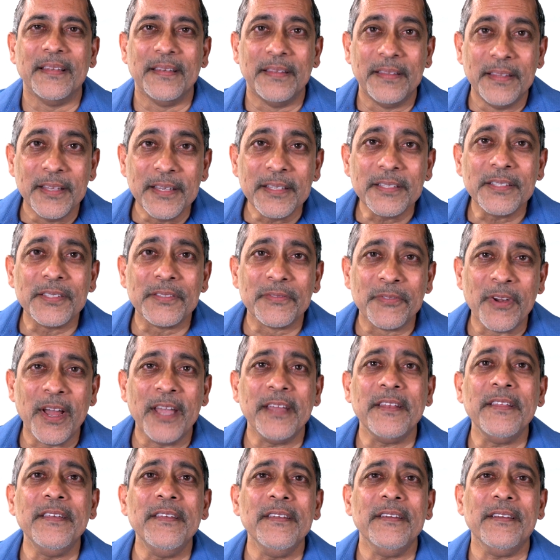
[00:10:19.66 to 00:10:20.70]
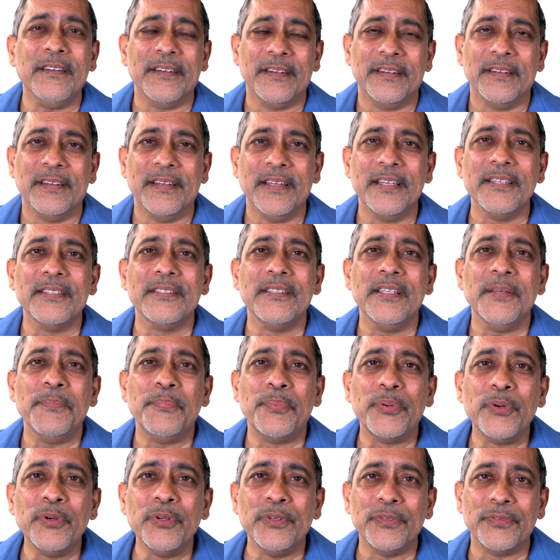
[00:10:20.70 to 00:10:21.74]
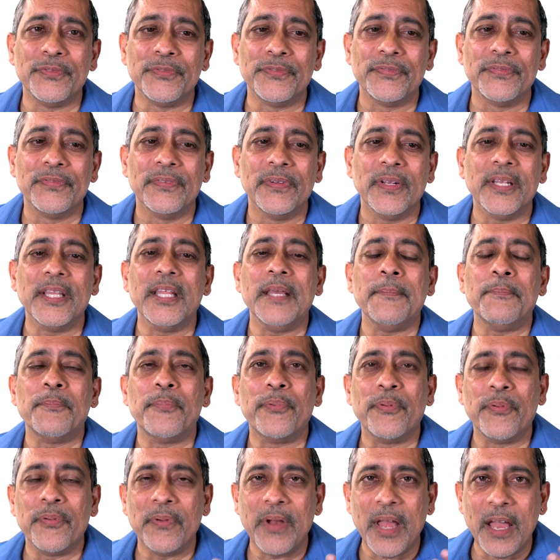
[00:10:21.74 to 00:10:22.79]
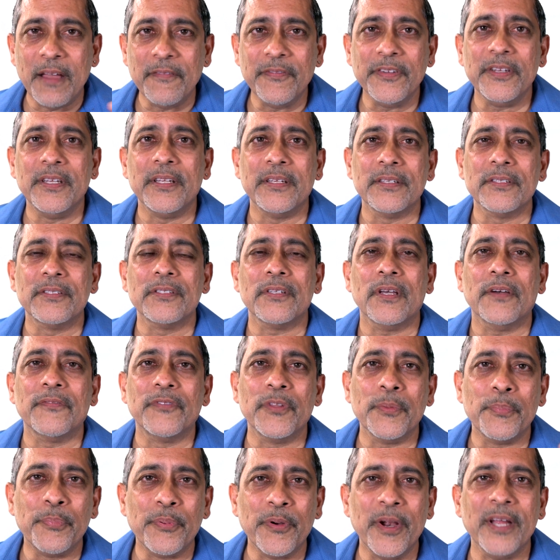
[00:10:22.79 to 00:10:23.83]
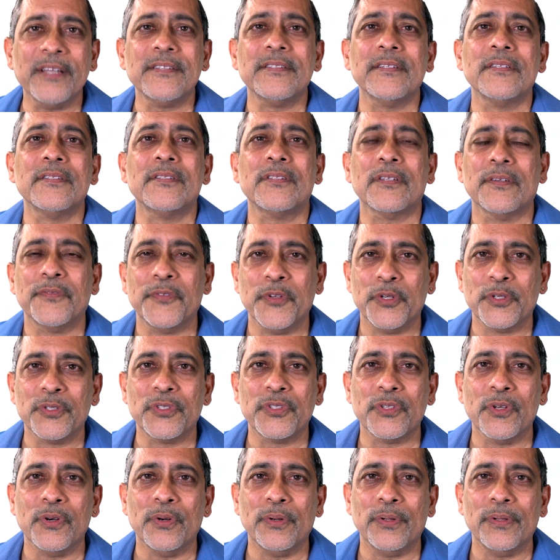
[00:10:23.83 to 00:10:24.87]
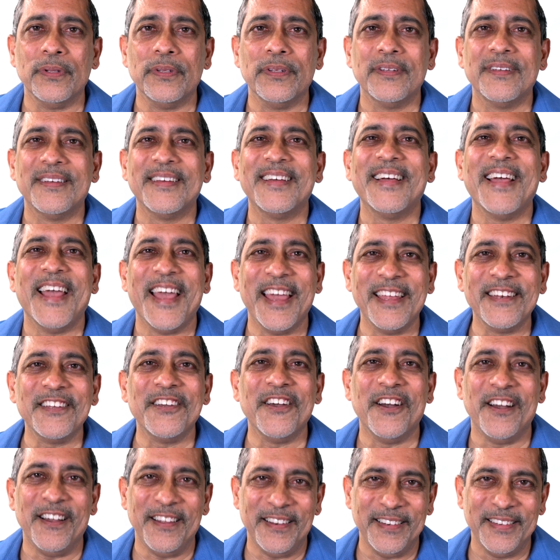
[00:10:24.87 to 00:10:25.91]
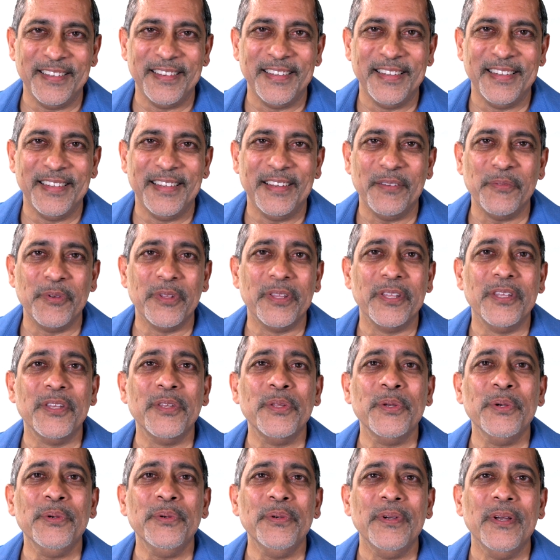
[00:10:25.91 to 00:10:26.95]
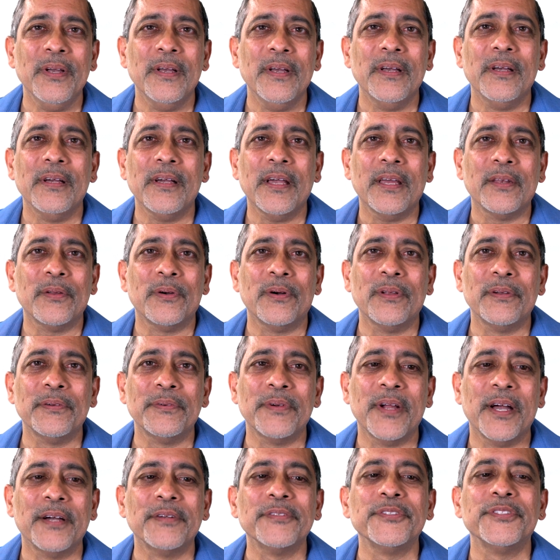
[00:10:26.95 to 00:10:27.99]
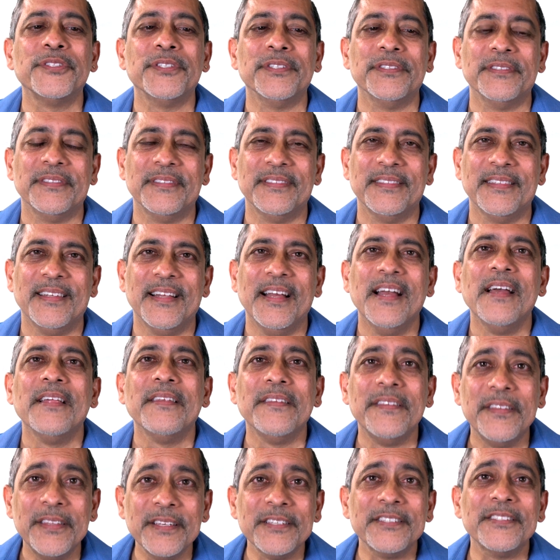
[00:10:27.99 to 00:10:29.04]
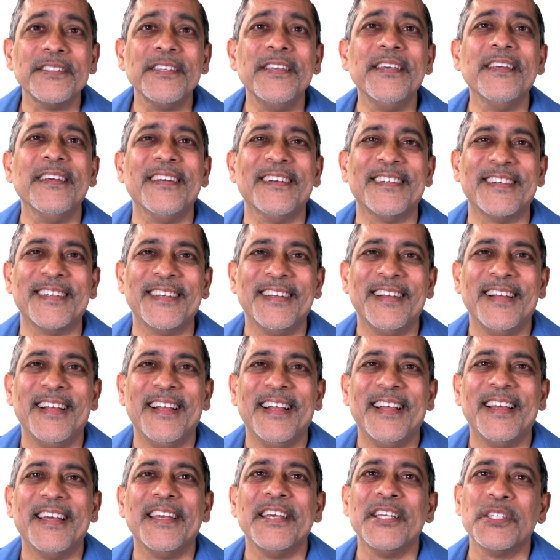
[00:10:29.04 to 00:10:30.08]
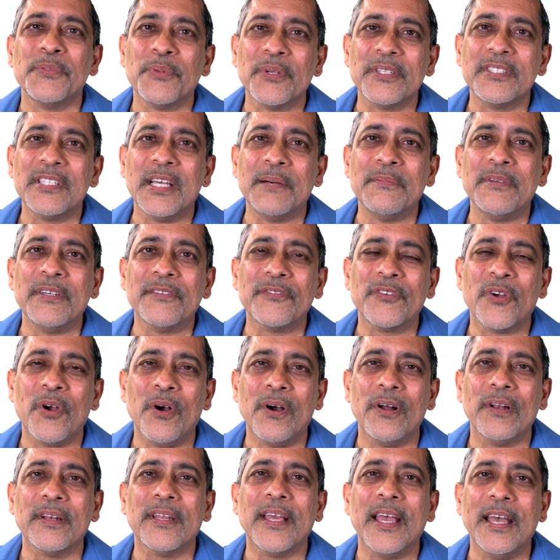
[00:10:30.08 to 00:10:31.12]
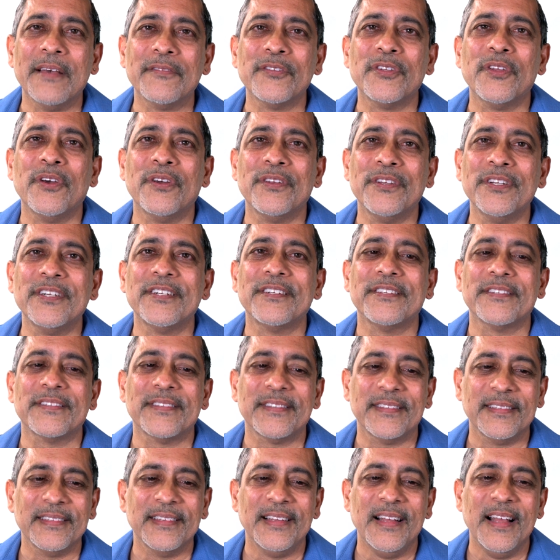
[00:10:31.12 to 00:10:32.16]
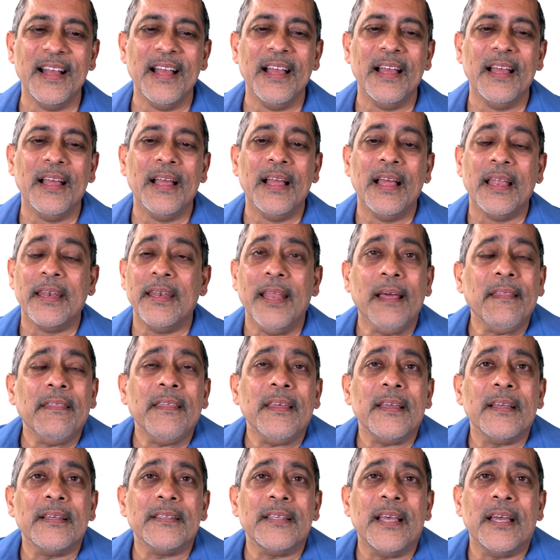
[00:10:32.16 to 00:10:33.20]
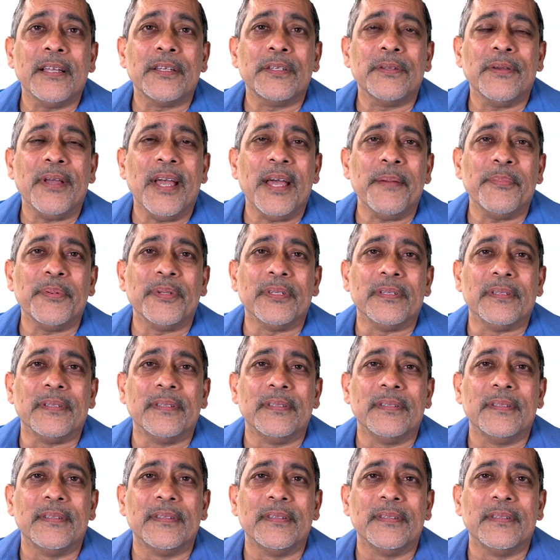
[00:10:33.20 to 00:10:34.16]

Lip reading: This right here is the proof, the evidence of the presence of your soul and God within you and all around you. This here is what some have called heaven on earth. Nothing has had to happen.